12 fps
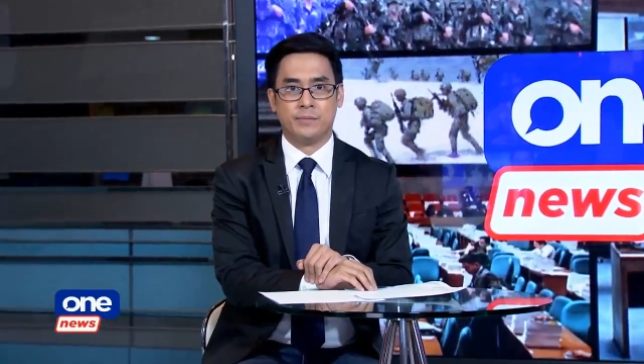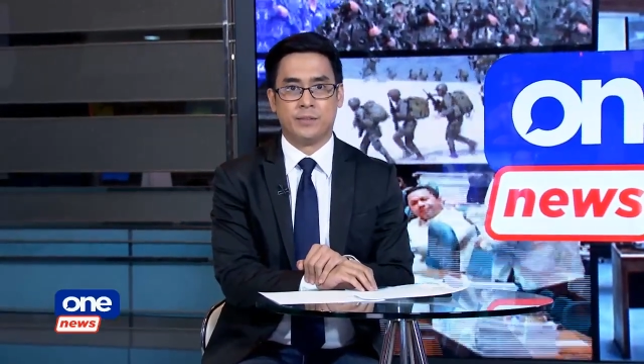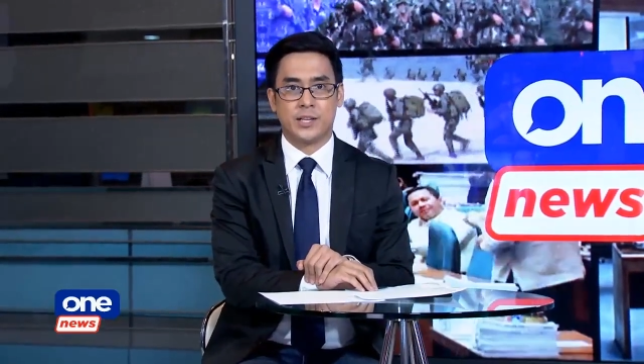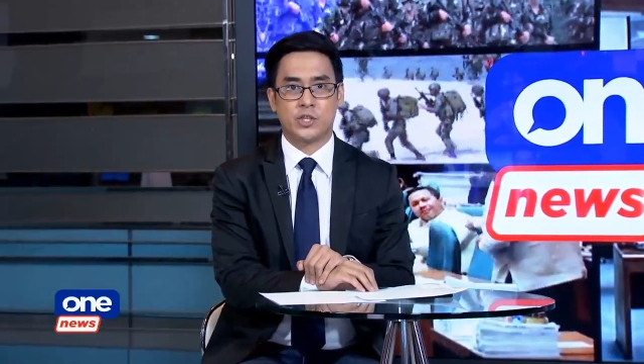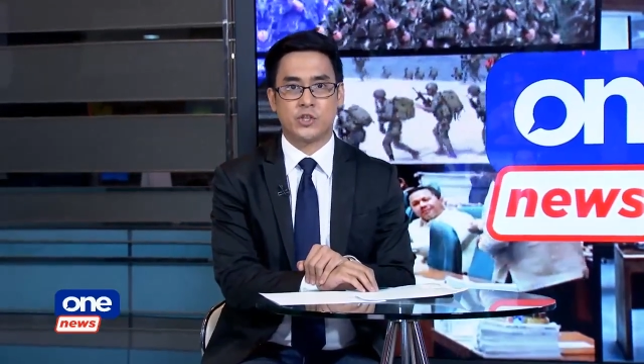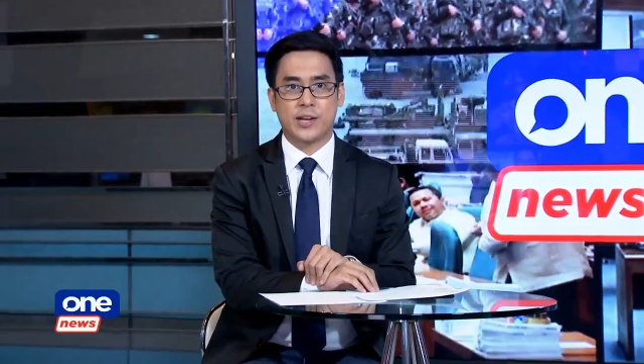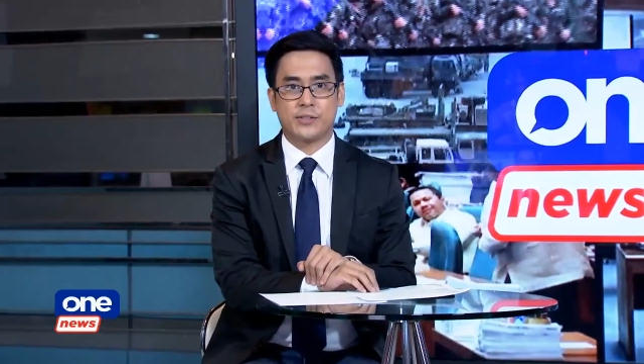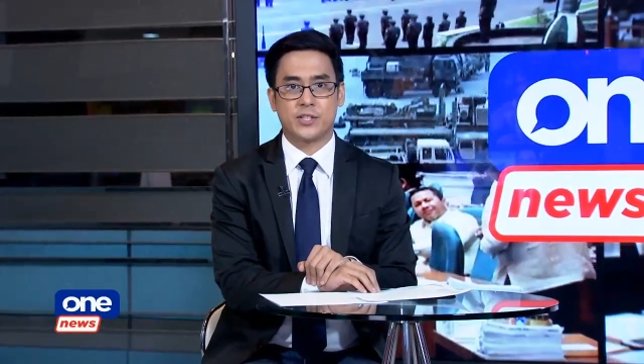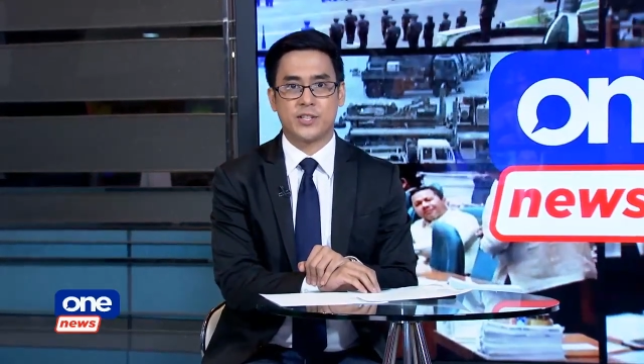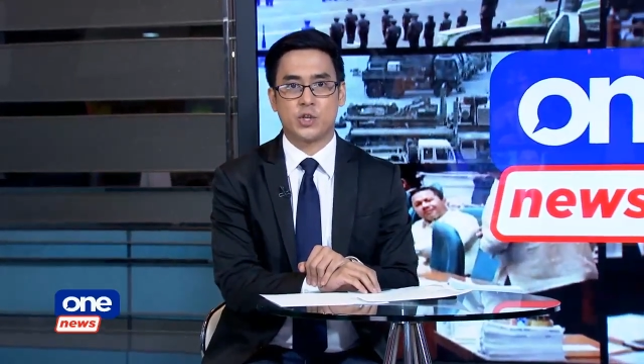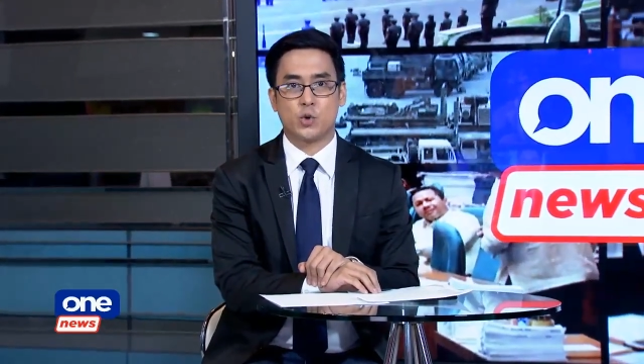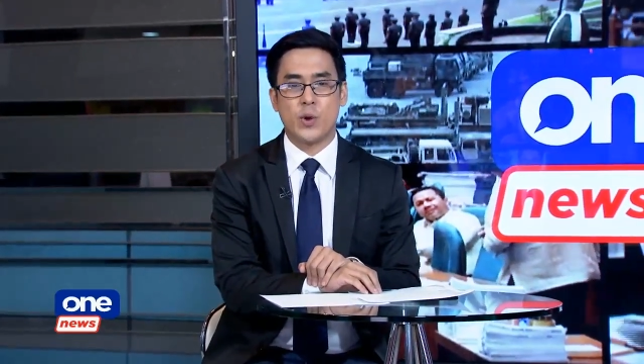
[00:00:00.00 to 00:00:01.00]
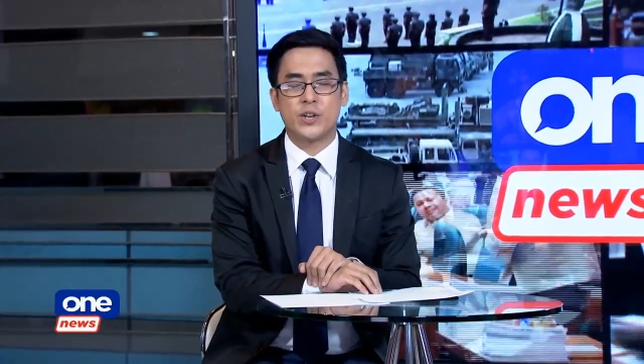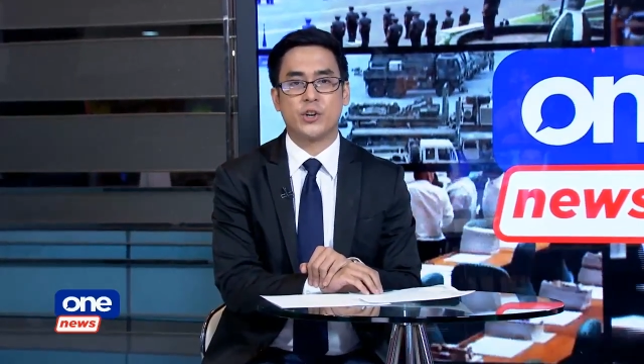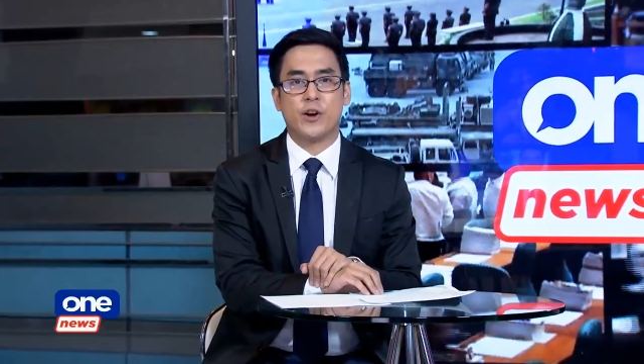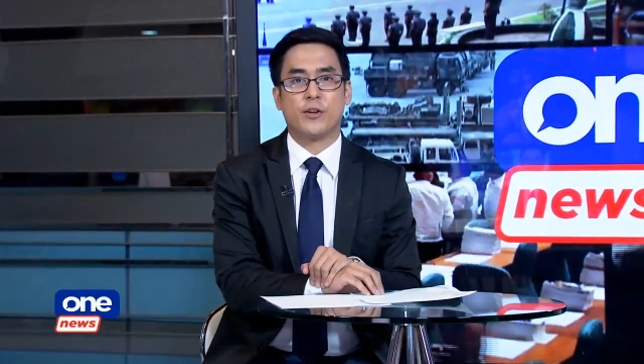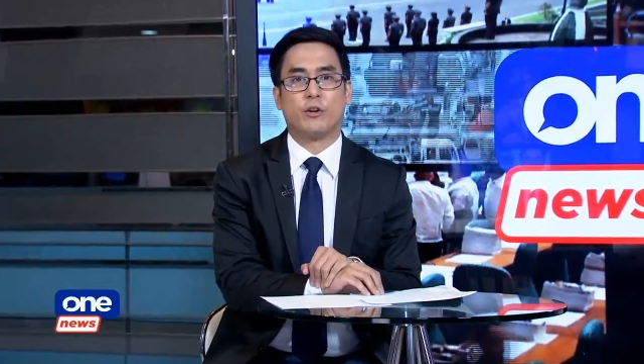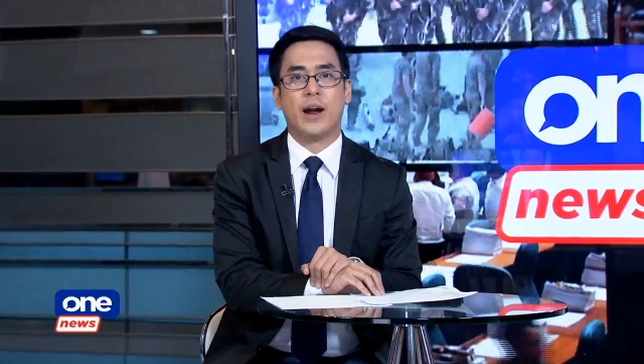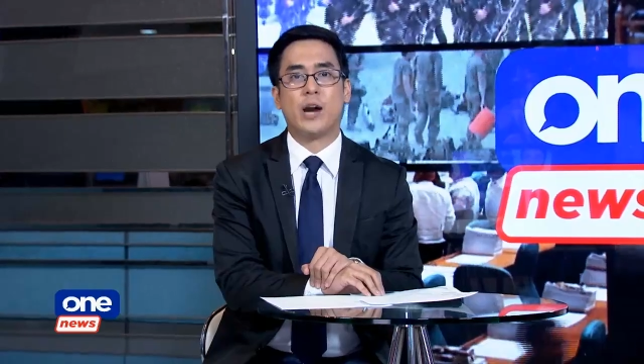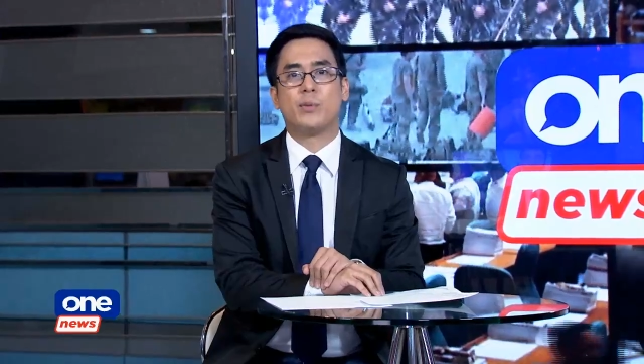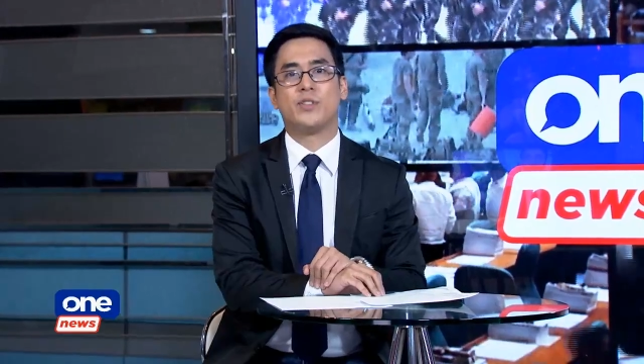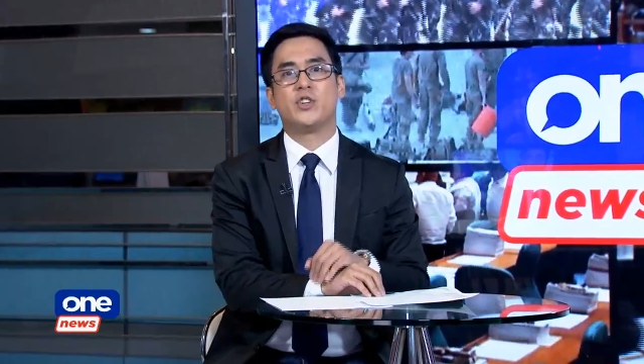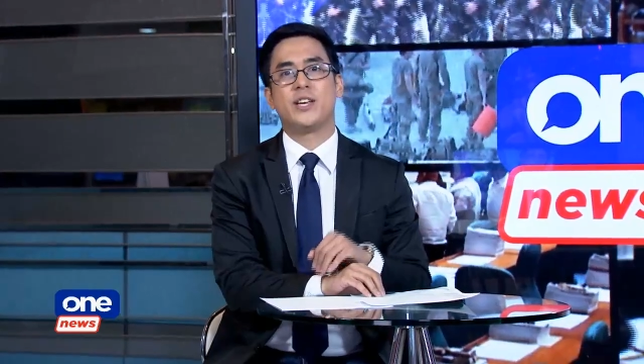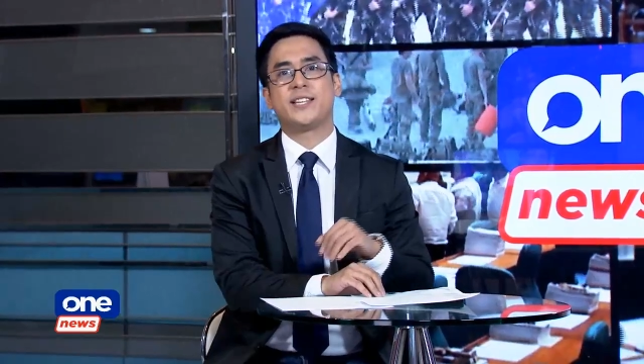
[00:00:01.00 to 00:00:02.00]
Let's check the situation on the ground
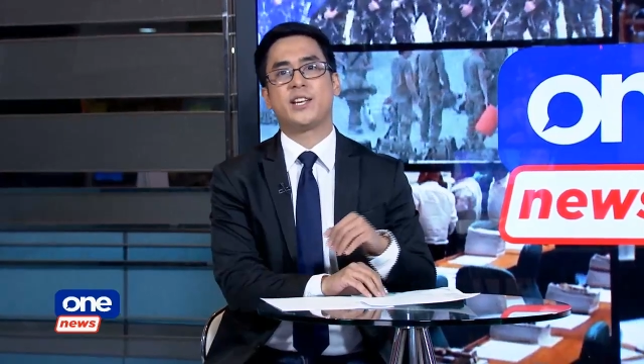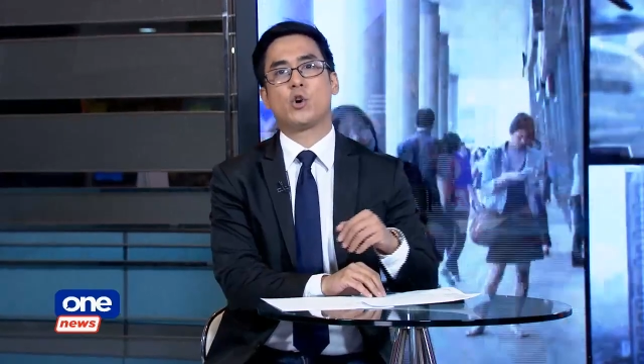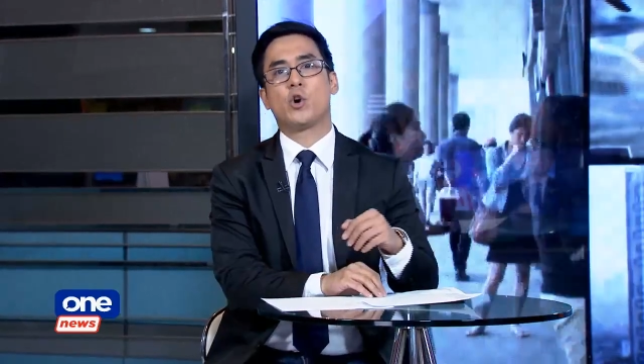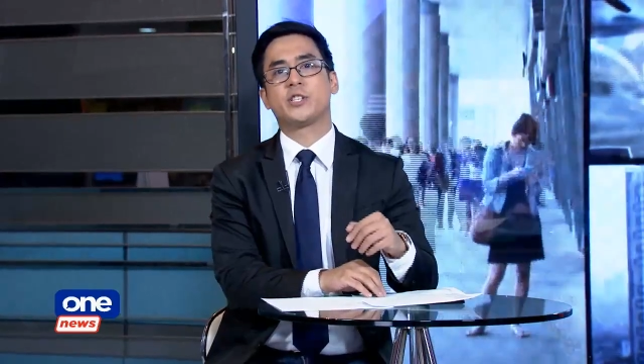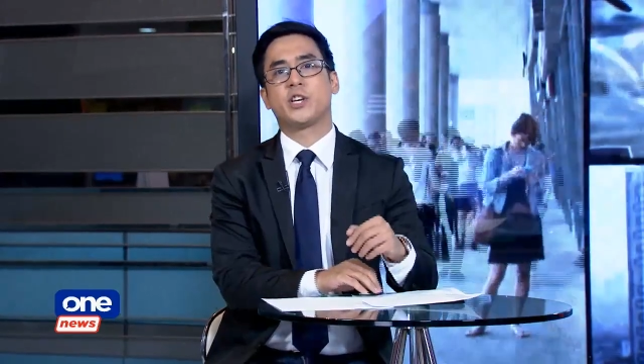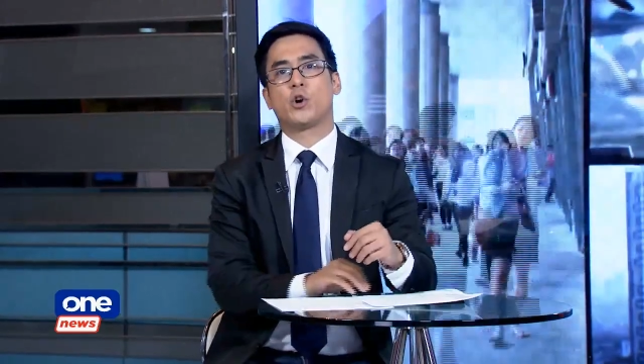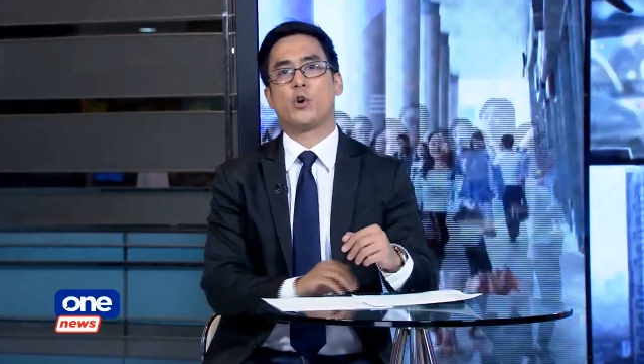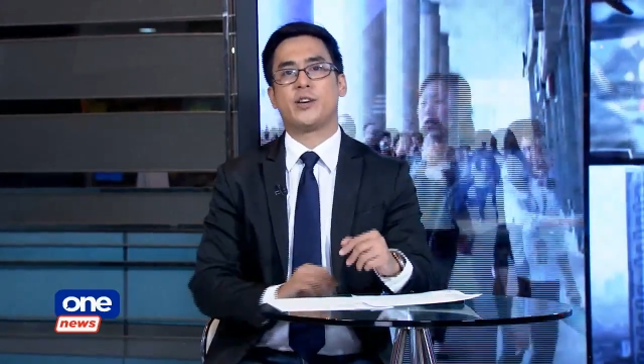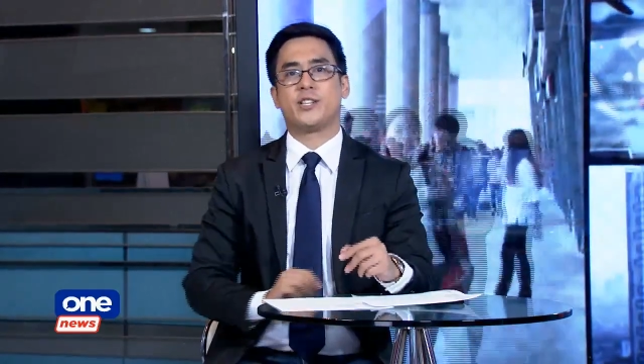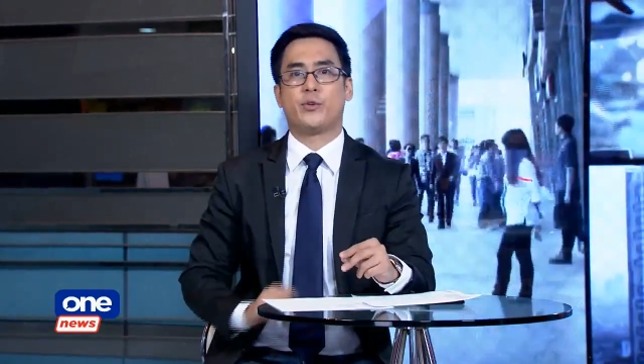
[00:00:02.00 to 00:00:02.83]
with JC Cosico. He's